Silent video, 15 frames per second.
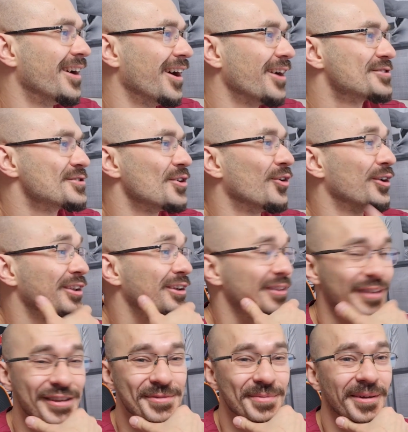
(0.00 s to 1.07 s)
a
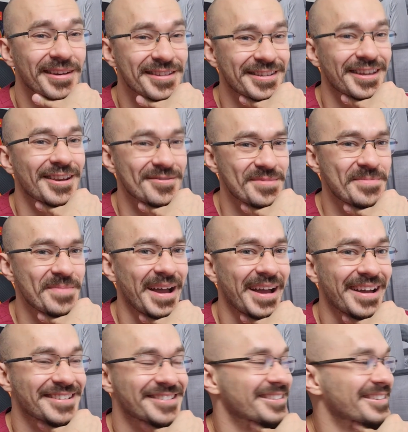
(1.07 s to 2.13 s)
toilet, this one is going to be
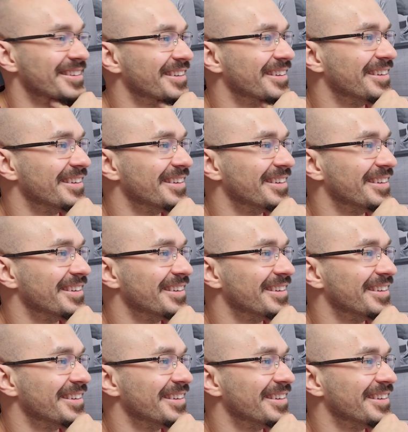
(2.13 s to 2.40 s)
bad.